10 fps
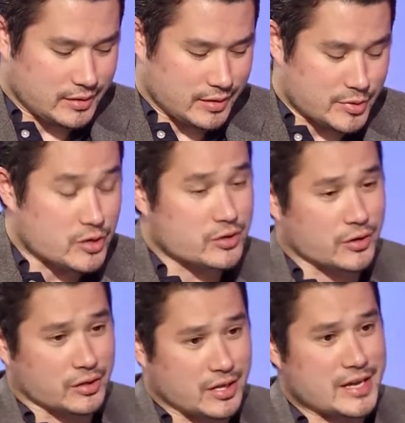I mean, you're, you're
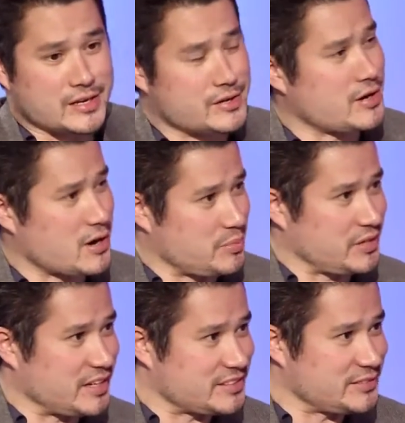a light in a dark
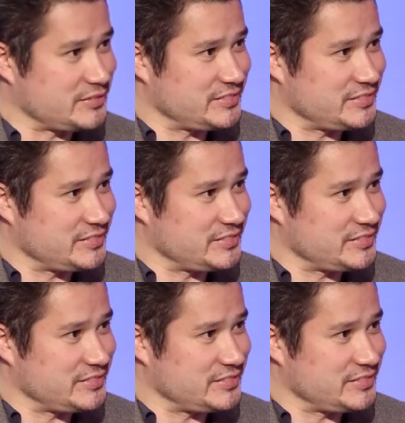place.